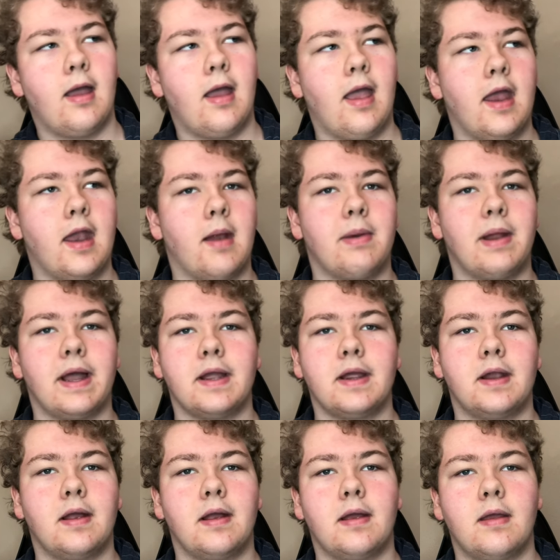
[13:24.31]
and I'm not
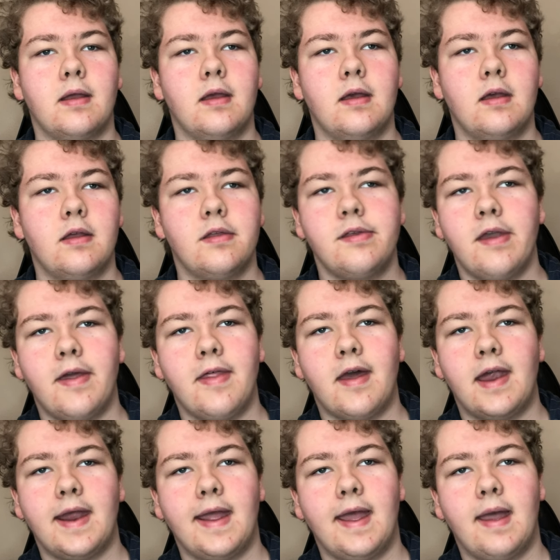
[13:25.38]
gonna say that
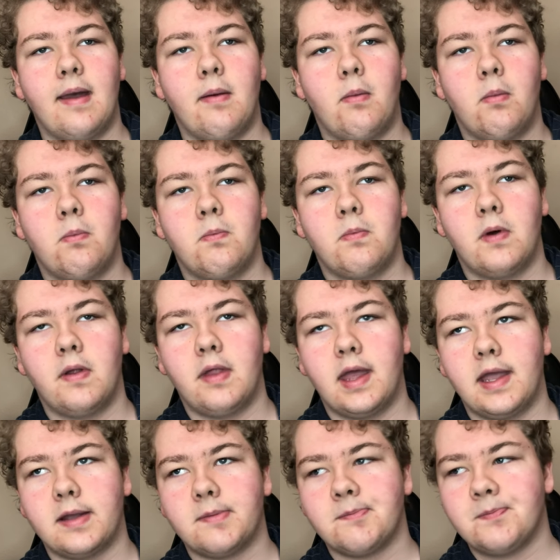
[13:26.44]
I am, but like